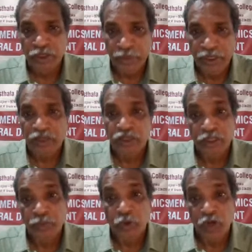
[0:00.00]
But
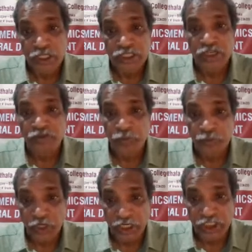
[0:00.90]
the policy of
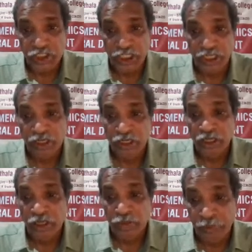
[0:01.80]
protection
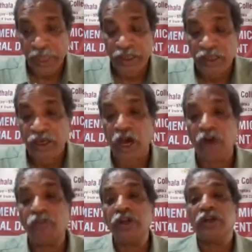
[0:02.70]
make
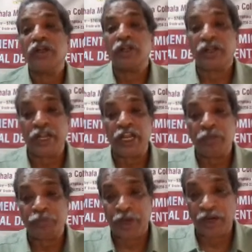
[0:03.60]
our
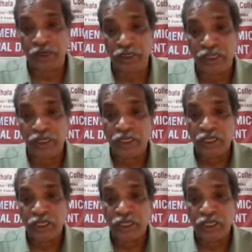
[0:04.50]
trading partner